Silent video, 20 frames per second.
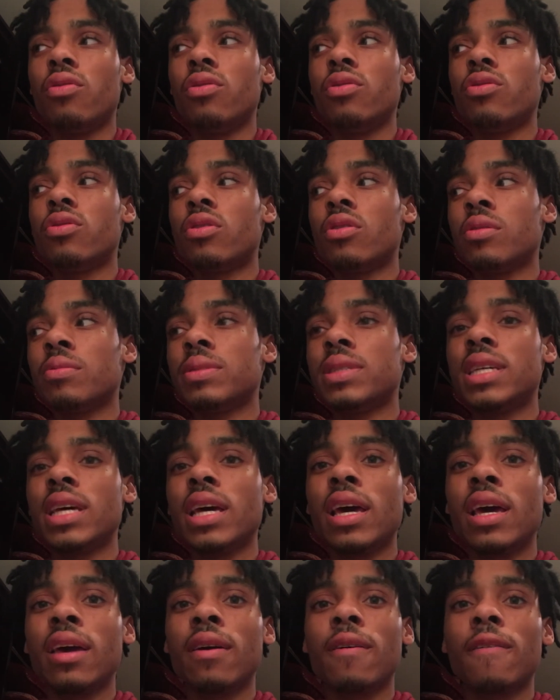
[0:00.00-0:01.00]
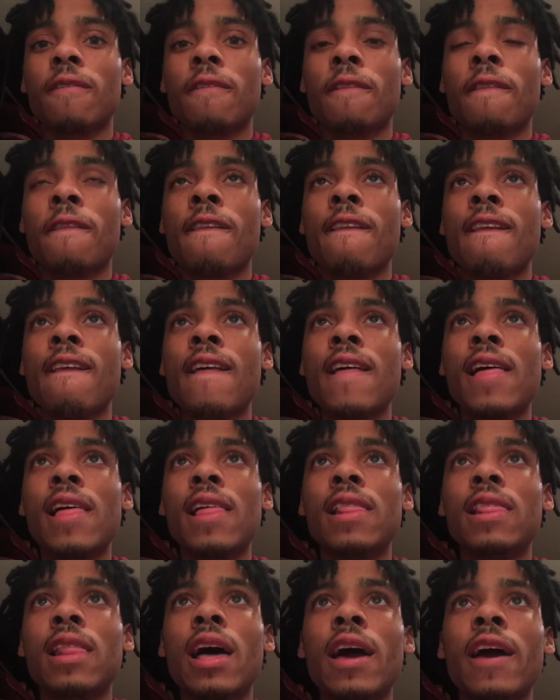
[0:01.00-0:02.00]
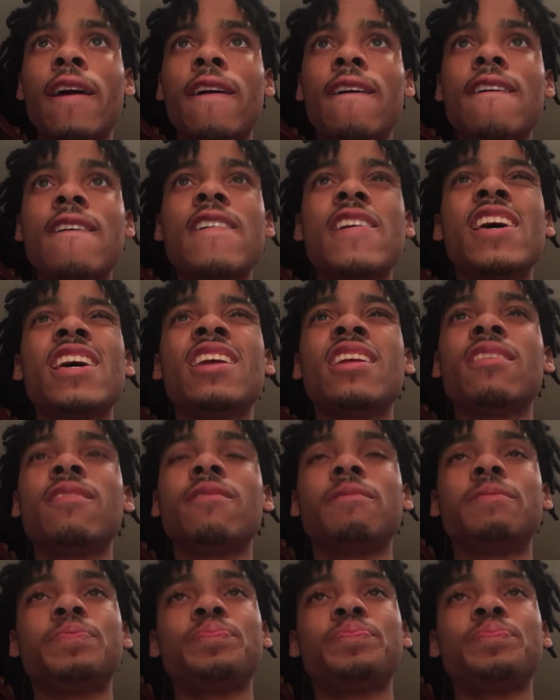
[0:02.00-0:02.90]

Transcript: You know what I'm saying? Like, and